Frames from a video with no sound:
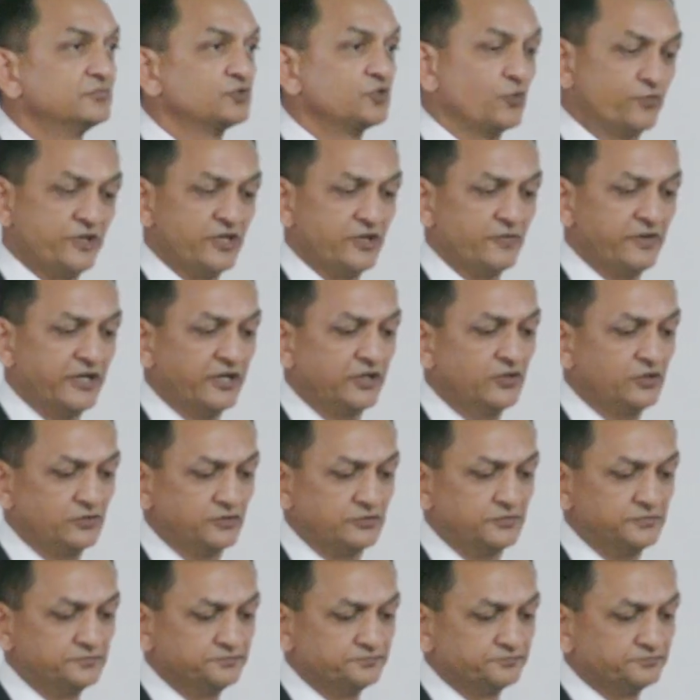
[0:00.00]
So we are very
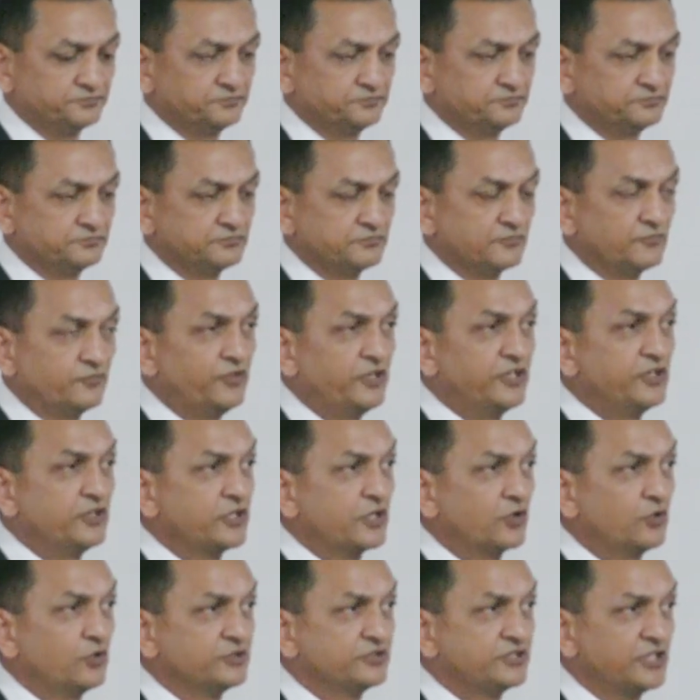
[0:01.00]
good. We
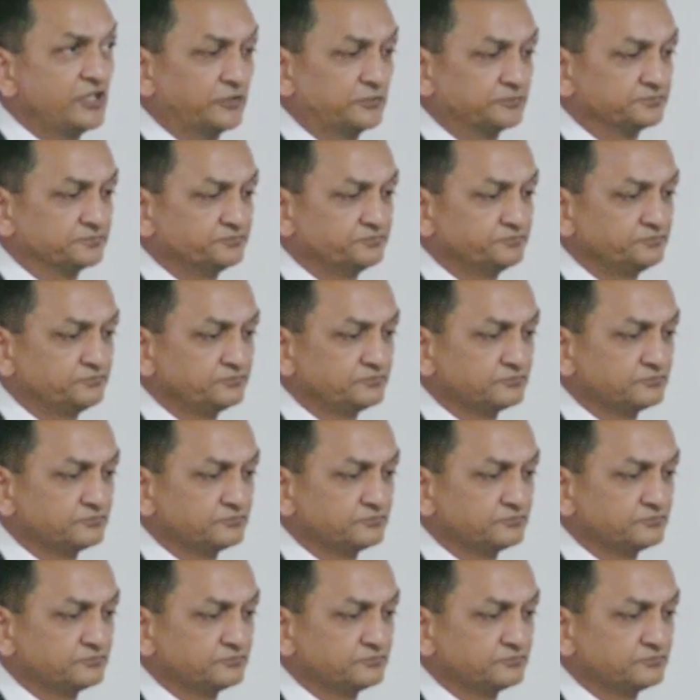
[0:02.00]
did a good thing.